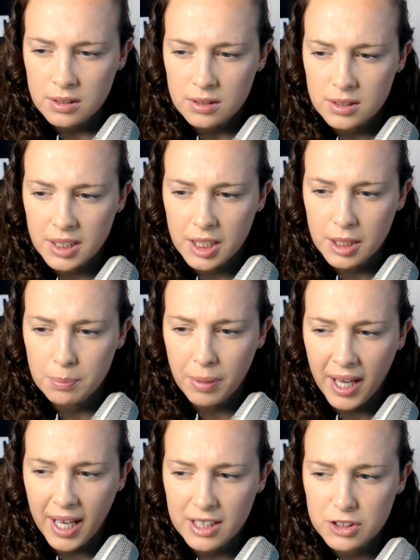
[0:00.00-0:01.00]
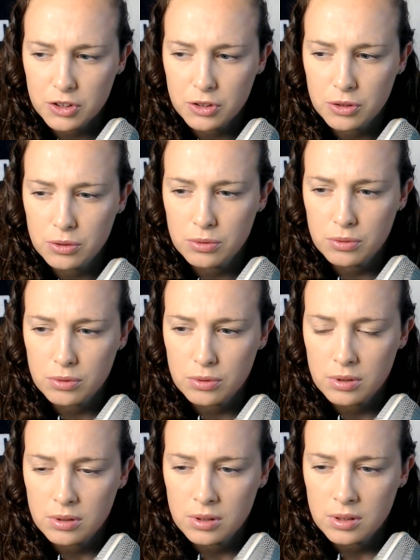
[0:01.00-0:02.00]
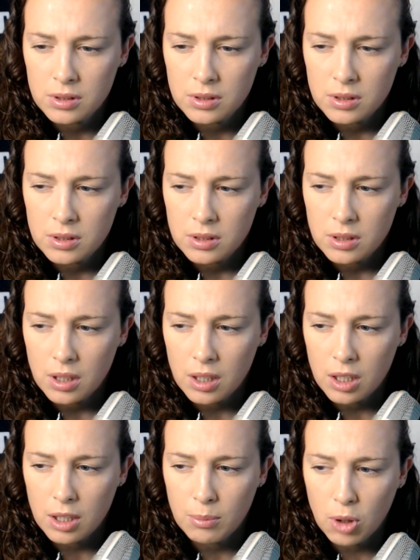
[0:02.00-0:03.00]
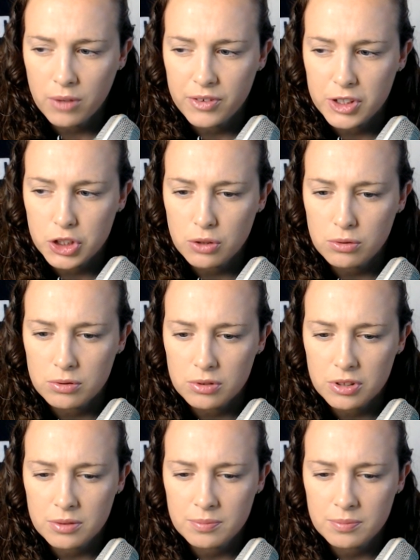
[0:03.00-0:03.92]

the pass to Marvin Jones.